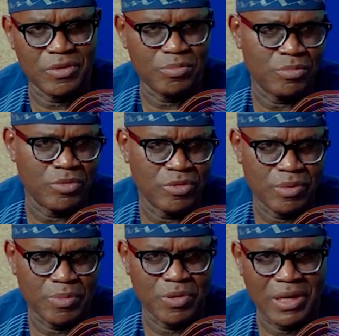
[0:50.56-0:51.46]
a
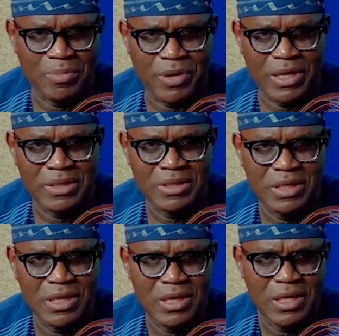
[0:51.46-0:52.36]
popular brand,
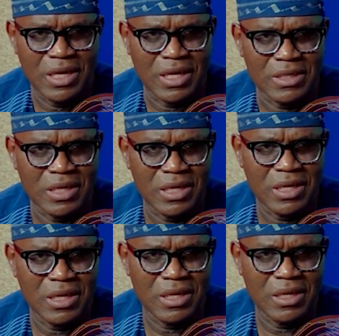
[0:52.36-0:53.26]
and
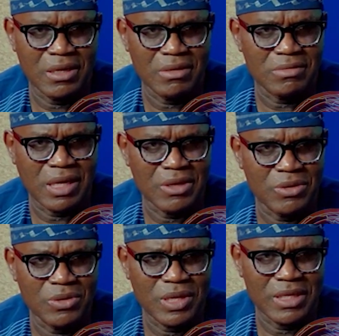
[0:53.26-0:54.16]
I
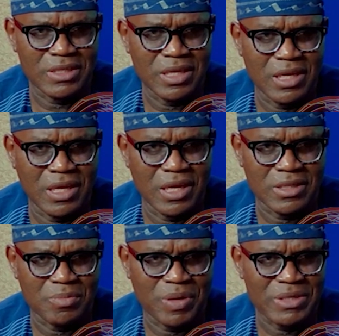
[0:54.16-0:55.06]
know that as
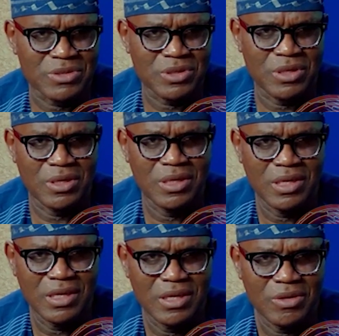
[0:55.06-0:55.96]
a pastor,
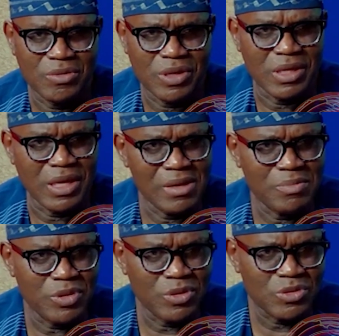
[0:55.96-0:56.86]
we
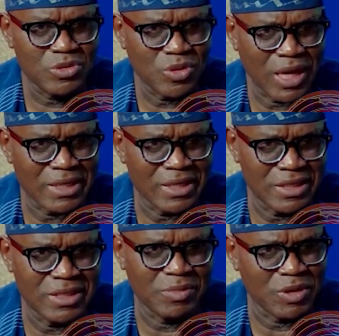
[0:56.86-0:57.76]
help those who are
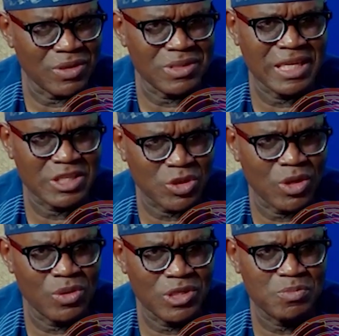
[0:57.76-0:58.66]
needy, because there will
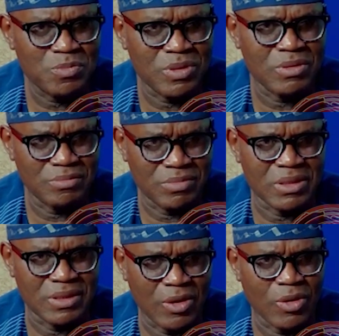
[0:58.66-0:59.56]

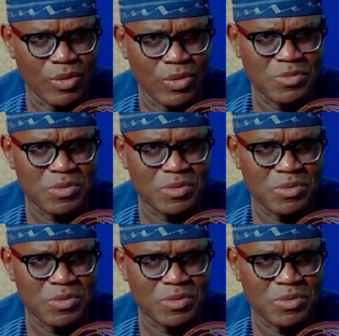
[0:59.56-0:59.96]
always be